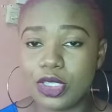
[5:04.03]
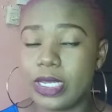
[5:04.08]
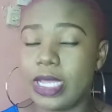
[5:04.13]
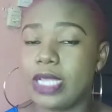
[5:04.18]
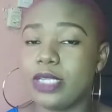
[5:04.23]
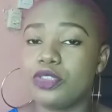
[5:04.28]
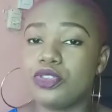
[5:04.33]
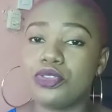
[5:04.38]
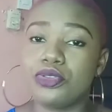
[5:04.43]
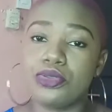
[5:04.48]

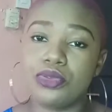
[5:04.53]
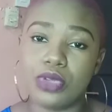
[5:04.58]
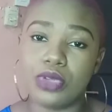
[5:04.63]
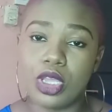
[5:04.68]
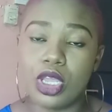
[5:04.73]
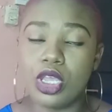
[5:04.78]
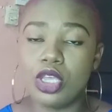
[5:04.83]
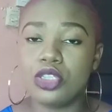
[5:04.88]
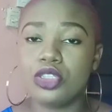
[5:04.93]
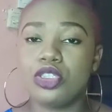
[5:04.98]
can do
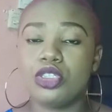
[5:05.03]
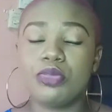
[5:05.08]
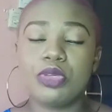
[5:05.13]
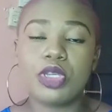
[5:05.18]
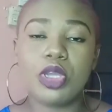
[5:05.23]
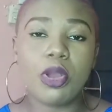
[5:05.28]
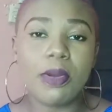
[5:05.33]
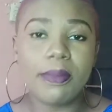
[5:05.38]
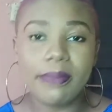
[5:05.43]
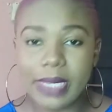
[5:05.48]
to
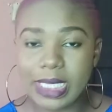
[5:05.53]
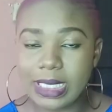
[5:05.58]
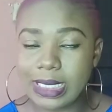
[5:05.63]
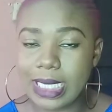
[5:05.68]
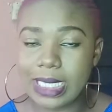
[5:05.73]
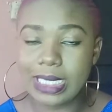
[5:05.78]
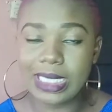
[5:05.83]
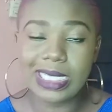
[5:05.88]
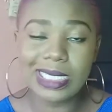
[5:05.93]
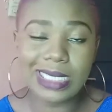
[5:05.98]
become better
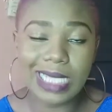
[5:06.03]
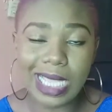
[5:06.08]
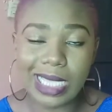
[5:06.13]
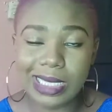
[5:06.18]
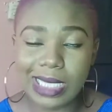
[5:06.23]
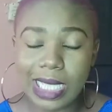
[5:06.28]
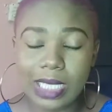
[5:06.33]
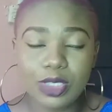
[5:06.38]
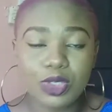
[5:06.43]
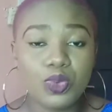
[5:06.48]
and things
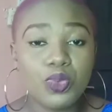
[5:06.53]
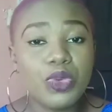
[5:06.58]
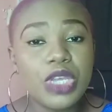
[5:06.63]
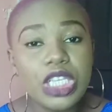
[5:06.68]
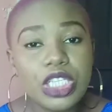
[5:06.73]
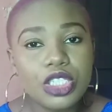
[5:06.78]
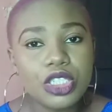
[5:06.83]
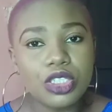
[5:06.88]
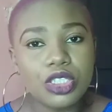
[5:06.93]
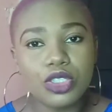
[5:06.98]
like that,
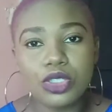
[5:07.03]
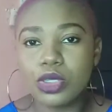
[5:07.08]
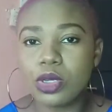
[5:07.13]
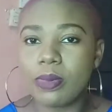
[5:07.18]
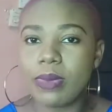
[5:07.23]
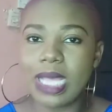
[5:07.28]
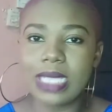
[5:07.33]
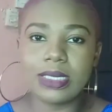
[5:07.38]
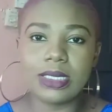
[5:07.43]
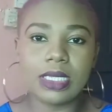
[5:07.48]
which you
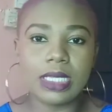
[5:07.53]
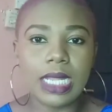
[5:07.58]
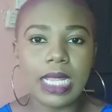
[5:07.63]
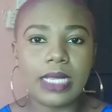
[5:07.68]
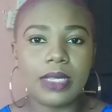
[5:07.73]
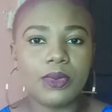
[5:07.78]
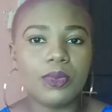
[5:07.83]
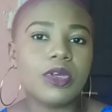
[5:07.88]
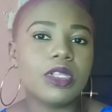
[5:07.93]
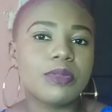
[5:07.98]
don't
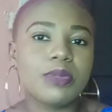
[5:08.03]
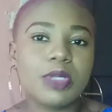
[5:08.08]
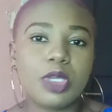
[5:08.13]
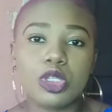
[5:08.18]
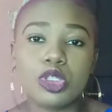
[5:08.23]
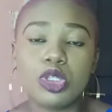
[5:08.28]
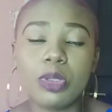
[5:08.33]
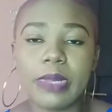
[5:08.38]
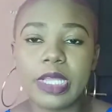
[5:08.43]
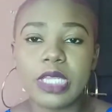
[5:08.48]
particularly want,
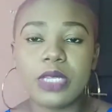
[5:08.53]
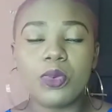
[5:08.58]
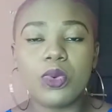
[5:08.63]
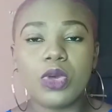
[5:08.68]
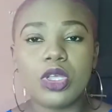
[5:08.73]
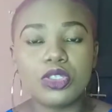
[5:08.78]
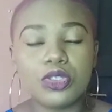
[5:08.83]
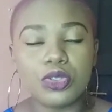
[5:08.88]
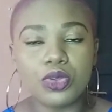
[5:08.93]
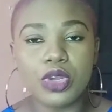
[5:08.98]
because nobody
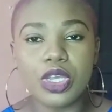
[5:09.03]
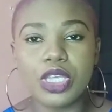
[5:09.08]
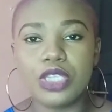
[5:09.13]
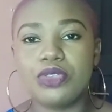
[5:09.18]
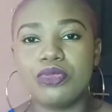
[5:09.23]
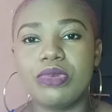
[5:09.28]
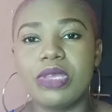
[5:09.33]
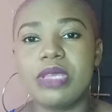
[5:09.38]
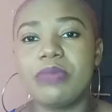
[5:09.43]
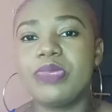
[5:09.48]
wants to go
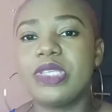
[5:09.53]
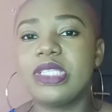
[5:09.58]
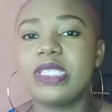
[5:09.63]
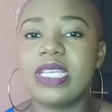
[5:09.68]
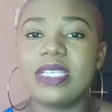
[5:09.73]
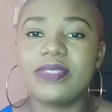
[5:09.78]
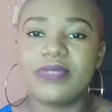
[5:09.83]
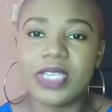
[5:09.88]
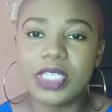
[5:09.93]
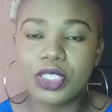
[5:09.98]
into a
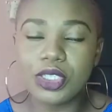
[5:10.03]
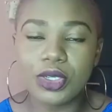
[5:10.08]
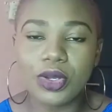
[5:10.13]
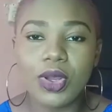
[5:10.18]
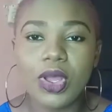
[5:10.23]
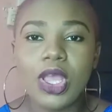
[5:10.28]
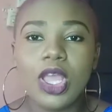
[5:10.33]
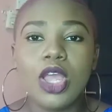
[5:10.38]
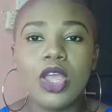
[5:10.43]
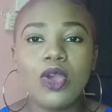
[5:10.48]
business venture
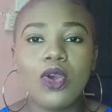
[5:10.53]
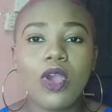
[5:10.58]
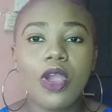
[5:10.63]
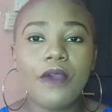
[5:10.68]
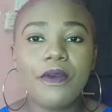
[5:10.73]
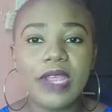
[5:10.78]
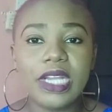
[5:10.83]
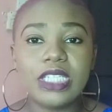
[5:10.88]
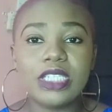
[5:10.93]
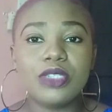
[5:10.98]

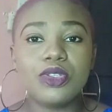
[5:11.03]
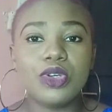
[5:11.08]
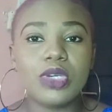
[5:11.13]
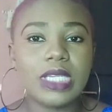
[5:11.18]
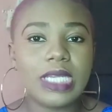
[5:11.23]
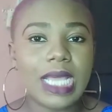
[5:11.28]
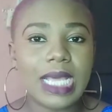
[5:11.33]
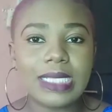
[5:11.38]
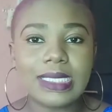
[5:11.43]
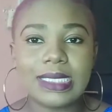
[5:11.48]
already
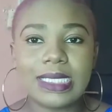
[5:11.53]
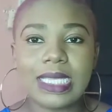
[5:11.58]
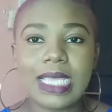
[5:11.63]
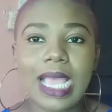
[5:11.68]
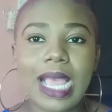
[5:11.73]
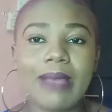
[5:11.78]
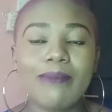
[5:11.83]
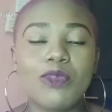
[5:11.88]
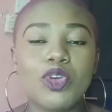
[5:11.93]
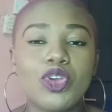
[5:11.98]
knowing that, see,
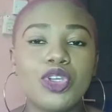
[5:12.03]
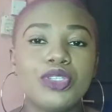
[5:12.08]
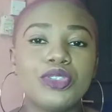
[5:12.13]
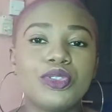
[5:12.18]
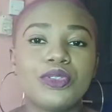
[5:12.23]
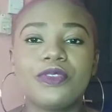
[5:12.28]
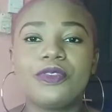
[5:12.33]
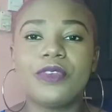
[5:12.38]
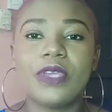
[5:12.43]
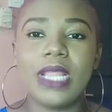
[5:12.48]
I'm going
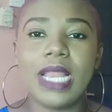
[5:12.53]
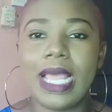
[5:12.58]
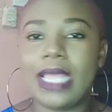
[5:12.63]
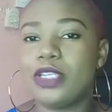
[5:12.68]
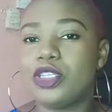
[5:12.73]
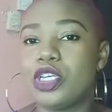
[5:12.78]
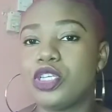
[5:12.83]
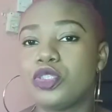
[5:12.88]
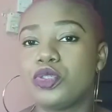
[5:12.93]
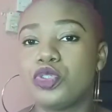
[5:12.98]
to fail,
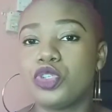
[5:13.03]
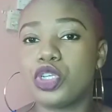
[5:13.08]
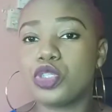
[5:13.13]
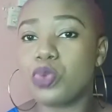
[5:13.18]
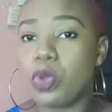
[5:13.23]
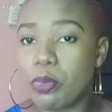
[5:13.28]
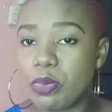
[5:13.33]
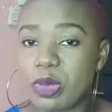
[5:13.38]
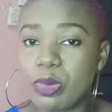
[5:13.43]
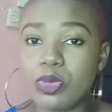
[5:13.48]
and yes, you just
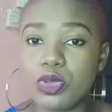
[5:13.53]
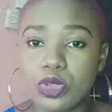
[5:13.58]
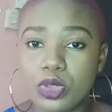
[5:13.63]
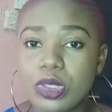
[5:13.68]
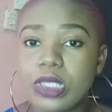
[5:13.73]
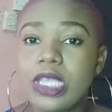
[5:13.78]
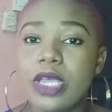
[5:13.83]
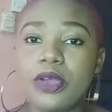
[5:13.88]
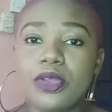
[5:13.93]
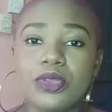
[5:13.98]
want people
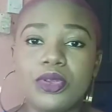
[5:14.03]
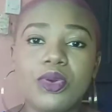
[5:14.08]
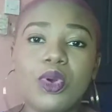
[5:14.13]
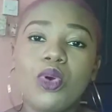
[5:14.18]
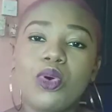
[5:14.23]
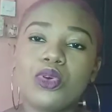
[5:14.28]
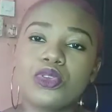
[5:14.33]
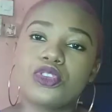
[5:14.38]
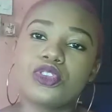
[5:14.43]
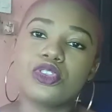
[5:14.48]
to tell you,
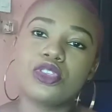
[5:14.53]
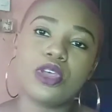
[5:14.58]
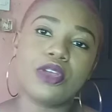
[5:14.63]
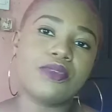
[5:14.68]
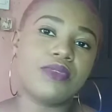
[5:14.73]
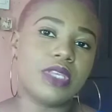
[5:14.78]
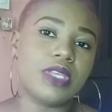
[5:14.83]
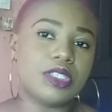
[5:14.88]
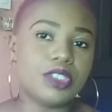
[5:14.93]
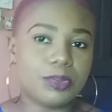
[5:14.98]
oh
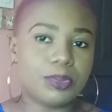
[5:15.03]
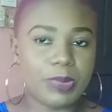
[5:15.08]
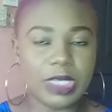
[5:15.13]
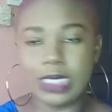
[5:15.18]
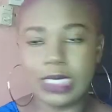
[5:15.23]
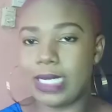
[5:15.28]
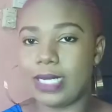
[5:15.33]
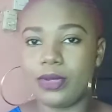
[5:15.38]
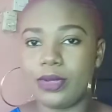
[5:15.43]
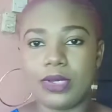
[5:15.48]
sorry,
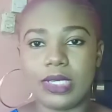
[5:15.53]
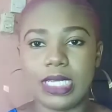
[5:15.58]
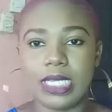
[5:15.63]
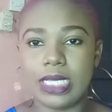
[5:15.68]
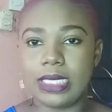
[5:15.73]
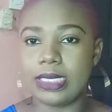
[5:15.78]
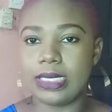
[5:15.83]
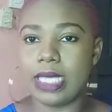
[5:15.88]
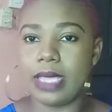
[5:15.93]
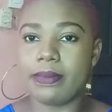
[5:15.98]
better luck
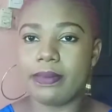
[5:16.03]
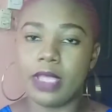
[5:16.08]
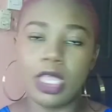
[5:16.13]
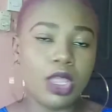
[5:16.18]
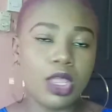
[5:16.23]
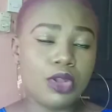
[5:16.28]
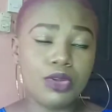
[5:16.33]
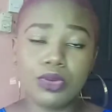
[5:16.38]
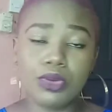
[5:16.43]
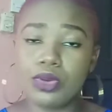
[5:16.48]
next time.
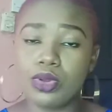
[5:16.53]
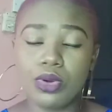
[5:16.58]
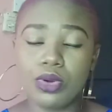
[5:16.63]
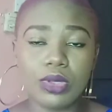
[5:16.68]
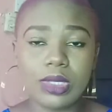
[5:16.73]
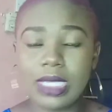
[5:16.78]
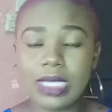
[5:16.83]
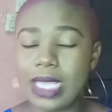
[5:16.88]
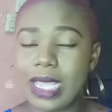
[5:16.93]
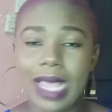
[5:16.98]

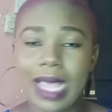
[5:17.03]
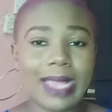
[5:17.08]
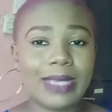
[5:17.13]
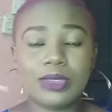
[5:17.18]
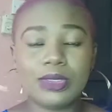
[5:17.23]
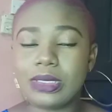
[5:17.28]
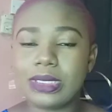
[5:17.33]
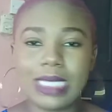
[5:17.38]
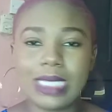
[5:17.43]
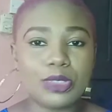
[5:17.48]
No,
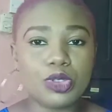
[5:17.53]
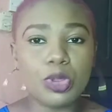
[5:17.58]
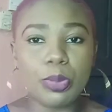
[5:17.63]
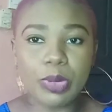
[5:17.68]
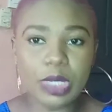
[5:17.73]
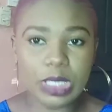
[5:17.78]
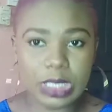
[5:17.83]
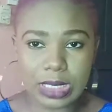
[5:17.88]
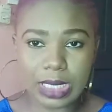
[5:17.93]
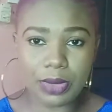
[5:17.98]
there's
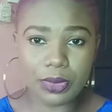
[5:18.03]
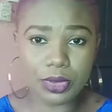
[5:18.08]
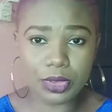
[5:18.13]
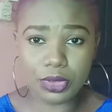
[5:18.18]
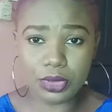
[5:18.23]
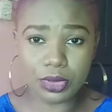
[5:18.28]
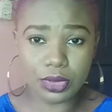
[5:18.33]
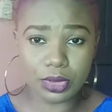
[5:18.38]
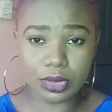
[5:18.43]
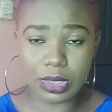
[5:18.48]
nobody that
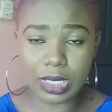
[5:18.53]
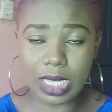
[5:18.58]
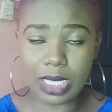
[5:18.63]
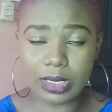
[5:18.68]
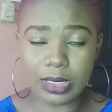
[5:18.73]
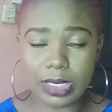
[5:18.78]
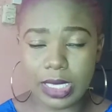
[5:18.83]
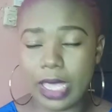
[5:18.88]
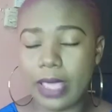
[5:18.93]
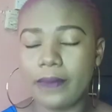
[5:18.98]
wants to do
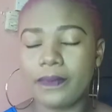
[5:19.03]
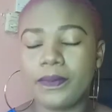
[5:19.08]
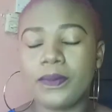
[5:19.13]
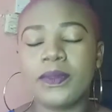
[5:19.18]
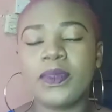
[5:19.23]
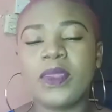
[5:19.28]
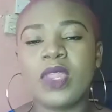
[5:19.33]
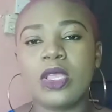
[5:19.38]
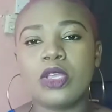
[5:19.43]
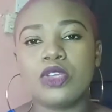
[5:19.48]
that. Yeah,
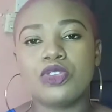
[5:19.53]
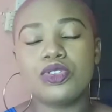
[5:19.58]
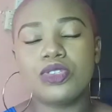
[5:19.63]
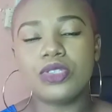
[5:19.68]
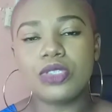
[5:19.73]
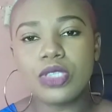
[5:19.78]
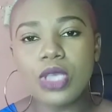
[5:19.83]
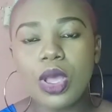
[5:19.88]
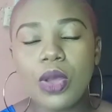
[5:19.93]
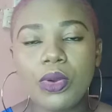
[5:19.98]

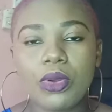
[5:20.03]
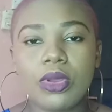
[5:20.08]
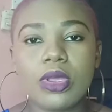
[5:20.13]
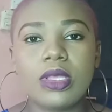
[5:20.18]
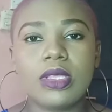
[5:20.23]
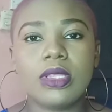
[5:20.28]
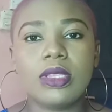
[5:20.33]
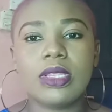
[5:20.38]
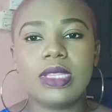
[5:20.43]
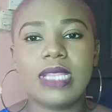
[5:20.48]

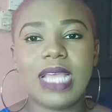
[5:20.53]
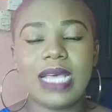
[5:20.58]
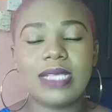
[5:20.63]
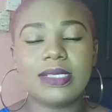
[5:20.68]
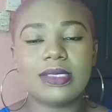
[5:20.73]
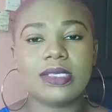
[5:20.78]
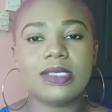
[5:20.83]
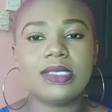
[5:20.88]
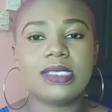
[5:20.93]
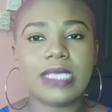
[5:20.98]
so
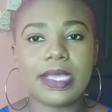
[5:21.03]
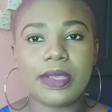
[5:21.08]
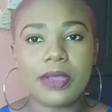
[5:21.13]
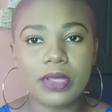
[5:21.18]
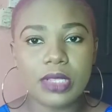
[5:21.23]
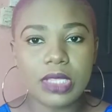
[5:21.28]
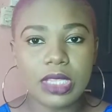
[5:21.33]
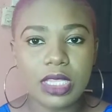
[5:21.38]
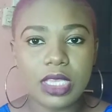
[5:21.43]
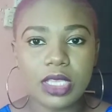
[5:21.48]
that's the
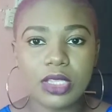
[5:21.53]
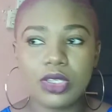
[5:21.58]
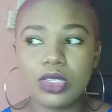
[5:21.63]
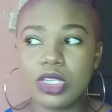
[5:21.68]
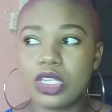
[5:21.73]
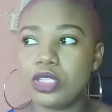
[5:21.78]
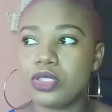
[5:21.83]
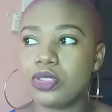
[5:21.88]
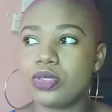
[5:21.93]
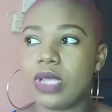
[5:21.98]
second thing. You
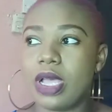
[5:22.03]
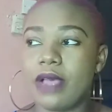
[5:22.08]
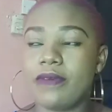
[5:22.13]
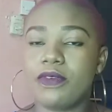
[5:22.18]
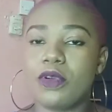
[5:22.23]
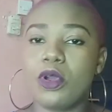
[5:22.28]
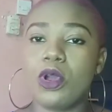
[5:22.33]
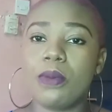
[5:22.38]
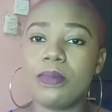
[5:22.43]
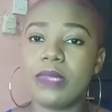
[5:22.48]
need to
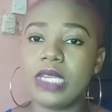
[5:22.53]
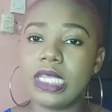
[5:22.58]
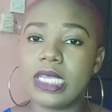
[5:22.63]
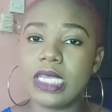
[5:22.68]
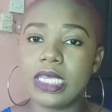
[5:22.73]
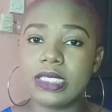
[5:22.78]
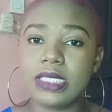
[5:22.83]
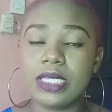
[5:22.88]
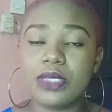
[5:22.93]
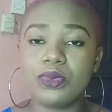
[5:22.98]
have
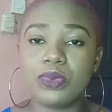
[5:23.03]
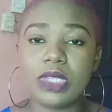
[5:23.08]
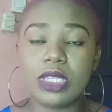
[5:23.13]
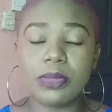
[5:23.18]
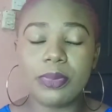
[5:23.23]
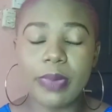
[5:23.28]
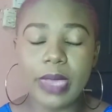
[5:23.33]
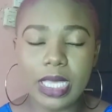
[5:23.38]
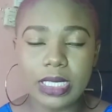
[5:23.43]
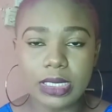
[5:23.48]
communicated with
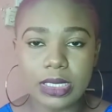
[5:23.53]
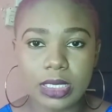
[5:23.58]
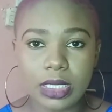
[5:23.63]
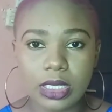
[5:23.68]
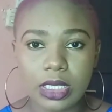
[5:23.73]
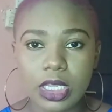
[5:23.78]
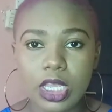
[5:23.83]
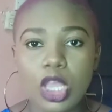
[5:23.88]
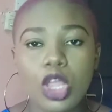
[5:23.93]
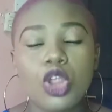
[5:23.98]
the
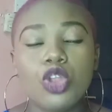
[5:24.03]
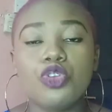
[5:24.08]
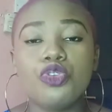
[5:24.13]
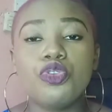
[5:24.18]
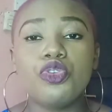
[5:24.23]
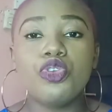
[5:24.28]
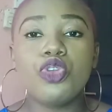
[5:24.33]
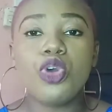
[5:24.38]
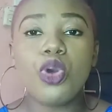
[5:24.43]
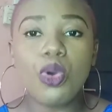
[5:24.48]
person.
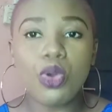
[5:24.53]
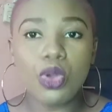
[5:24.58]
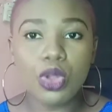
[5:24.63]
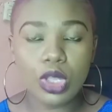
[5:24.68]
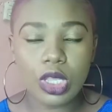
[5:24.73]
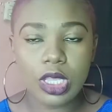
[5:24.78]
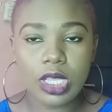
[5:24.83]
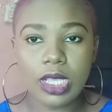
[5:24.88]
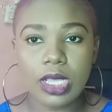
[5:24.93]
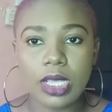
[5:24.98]
No,
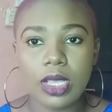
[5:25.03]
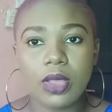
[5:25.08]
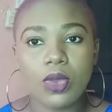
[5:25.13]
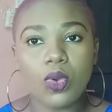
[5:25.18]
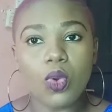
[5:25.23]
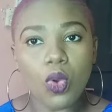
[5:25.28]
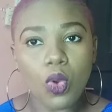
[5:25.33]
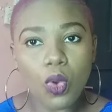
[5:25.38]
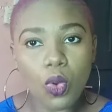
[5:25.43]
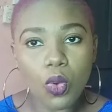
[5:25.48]

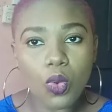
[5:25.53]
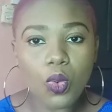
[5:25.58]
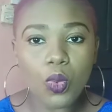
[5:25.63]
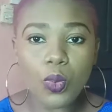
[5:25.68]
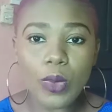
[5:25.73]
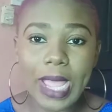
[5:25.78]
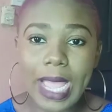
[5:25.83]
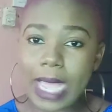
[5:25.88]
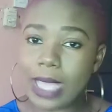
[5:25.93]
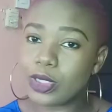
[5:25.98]
oh,
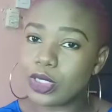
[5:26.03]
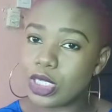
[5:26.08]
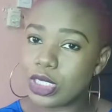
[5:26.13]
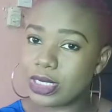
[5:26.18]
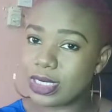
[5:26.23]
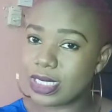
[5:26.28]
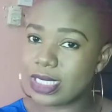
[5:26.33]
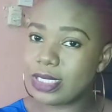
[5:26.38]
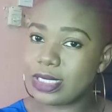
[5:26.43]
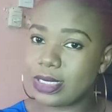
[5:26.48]
we are
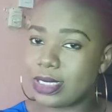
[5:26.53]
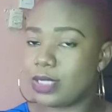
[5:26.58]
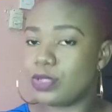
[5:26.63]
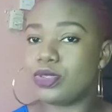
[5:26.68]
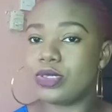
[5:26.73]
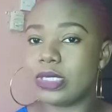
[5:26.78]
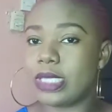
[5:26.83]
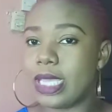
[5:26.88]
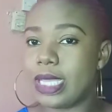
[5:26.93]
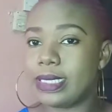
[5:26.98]
in this thing
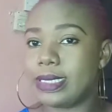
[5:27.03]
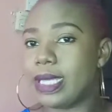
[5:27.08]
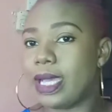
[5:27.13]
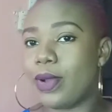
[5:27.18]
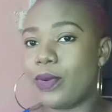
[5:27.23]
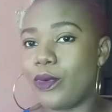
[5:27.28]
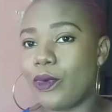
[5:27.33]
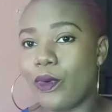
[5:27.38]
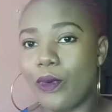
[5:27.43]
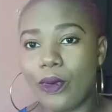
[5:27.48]

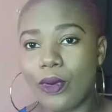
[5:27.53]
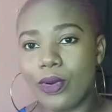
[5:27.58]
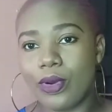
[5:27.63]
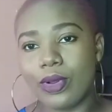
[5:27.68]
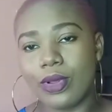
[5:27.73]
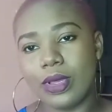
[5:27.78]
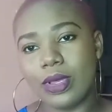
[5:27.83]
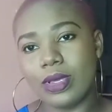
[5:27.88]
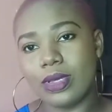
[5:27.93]
together, or